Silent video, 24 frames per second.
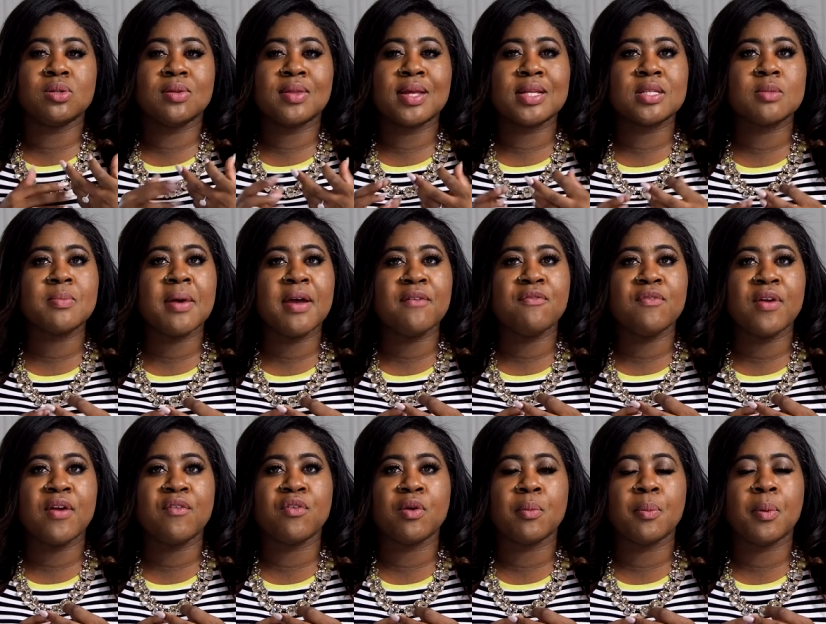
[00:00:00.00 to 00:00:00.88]
So that's my
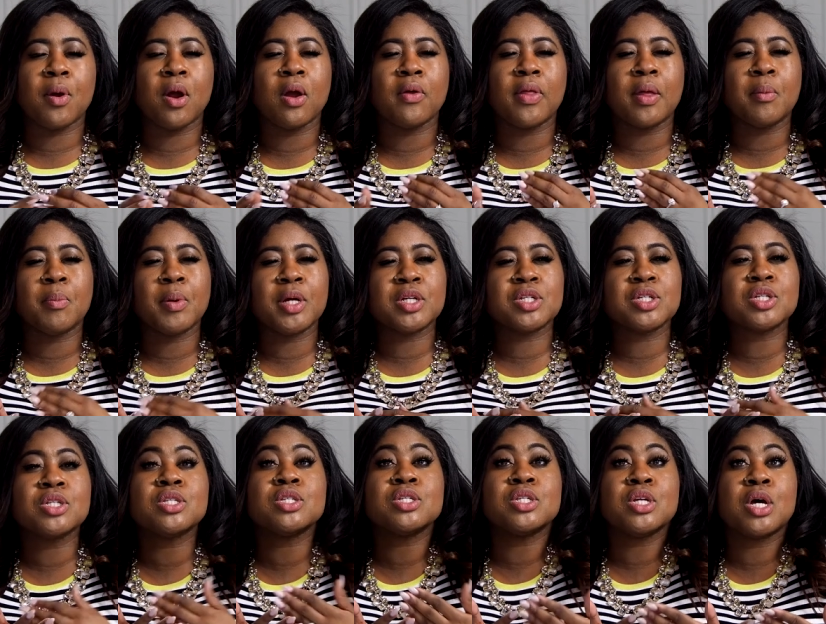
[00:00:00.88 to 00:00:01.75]
favorite part, like
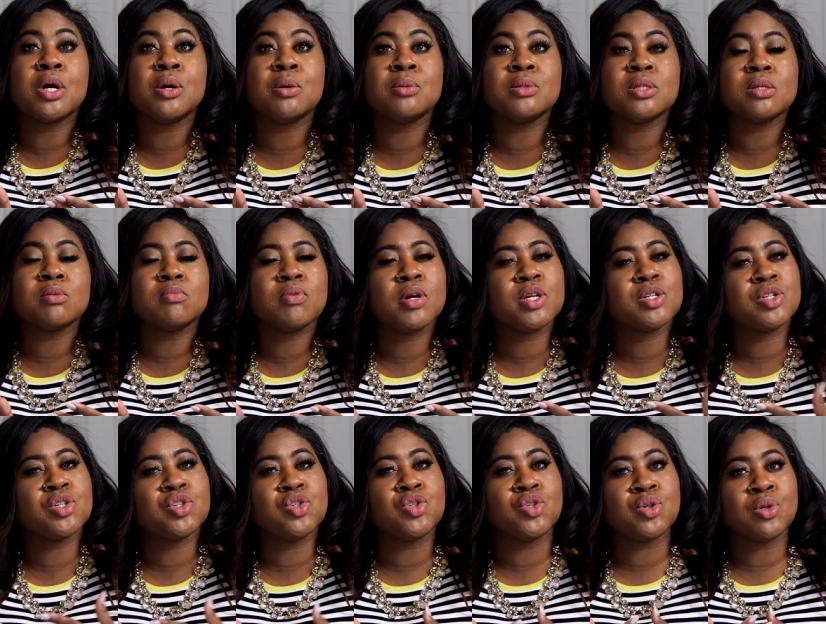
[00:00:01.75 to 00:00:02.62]
precious stones and
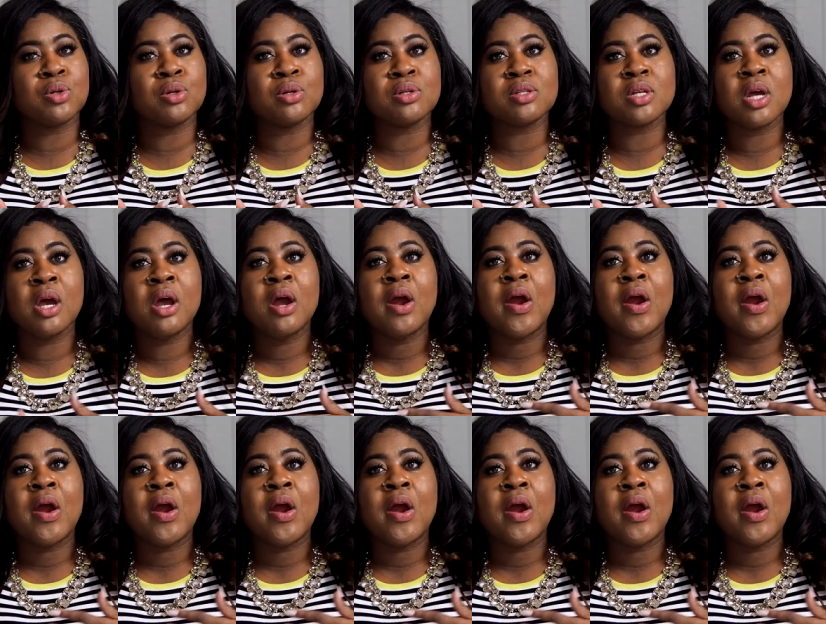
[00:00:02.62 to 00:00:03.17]
precious jewels